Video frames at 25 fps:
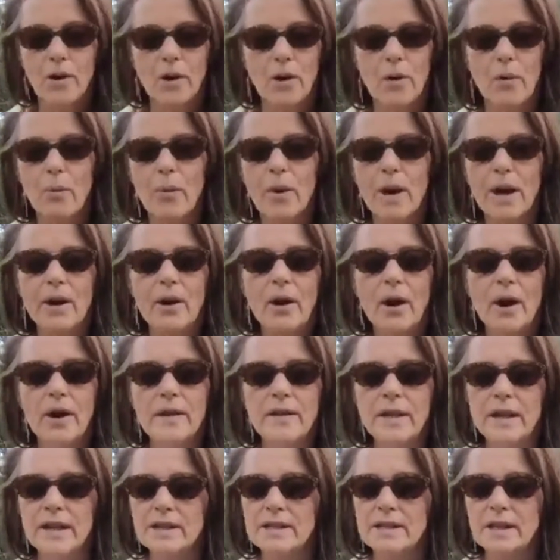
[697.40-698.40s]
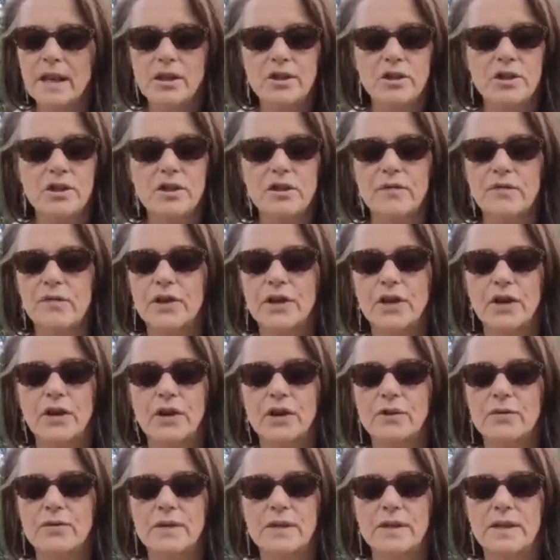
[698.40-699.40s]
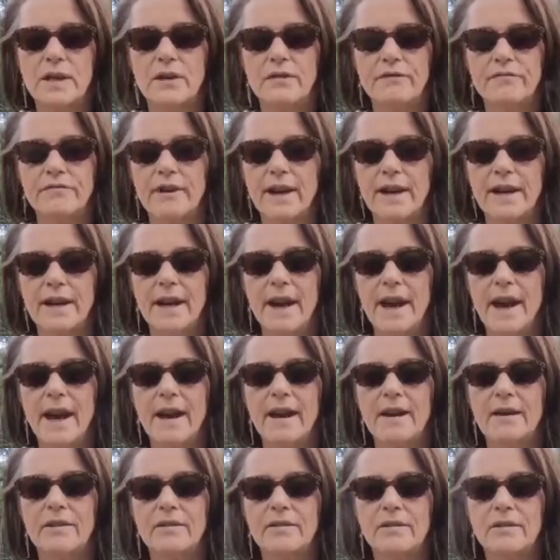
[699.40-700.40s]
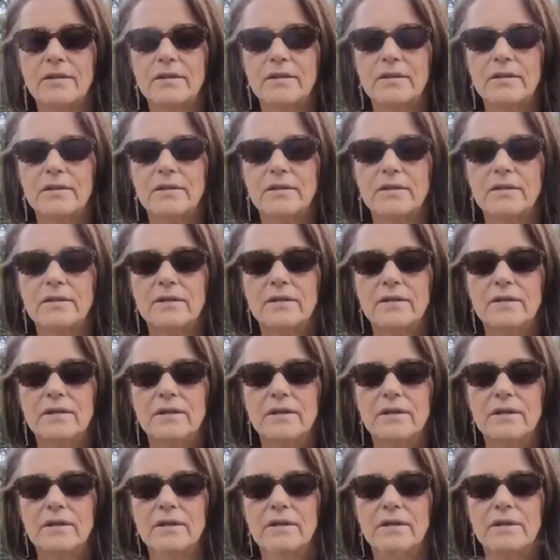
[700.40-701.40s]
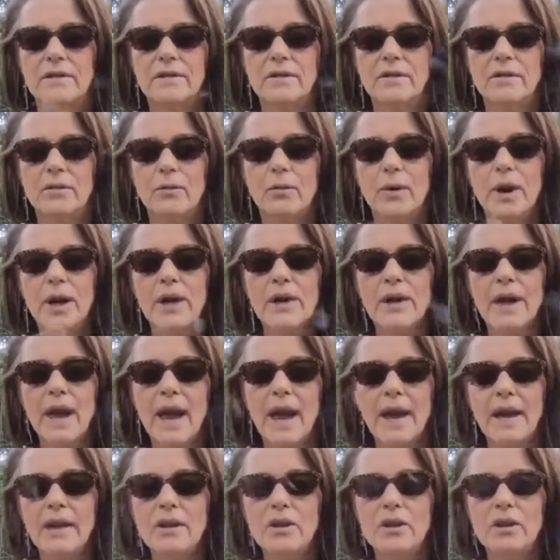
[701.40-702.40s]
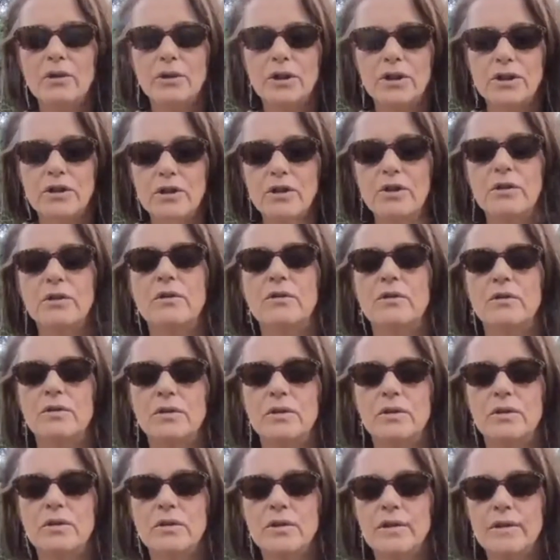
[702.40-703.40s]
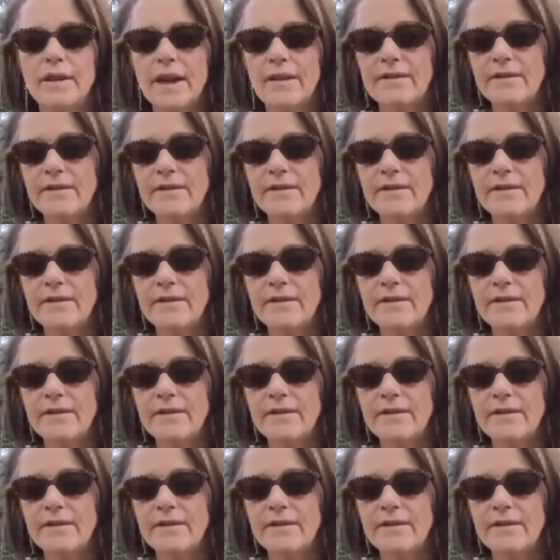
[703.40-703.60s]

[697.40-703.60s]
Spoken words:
what are the intentions for your own self right now? Where can you attune to that